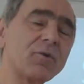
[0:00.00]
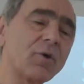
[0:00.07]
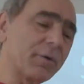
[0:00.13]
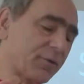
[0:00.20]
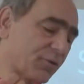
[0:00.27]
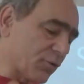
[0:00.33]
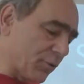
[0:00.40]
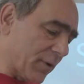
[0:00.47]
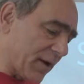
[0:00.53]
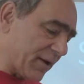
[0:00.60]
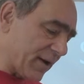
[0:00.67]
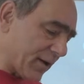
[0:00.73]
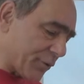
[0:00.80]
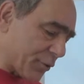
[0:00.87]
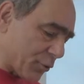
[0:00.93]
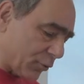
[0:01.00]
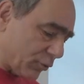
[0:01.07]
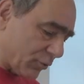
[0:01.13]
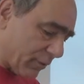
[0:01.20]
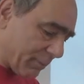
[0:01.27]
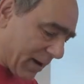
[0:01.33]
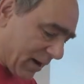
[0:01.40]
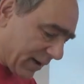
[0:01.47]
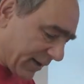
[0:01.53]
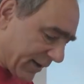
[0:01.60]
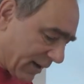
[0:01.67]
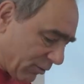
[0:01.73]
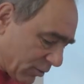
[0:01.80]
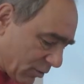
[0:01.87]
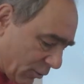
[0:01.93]
going through any other route to the market.
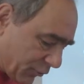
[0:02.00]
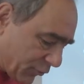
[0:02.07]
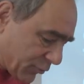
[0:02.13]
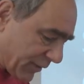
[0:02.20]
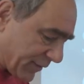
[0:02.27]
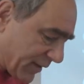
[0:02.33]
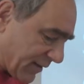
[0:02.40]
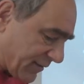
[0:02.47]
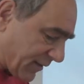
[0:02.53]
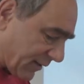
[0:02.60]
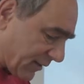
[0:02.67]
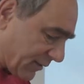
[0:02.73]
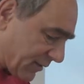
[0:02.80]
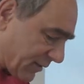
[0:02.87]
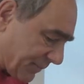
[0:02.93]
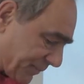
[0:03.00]
I will go through it in a second.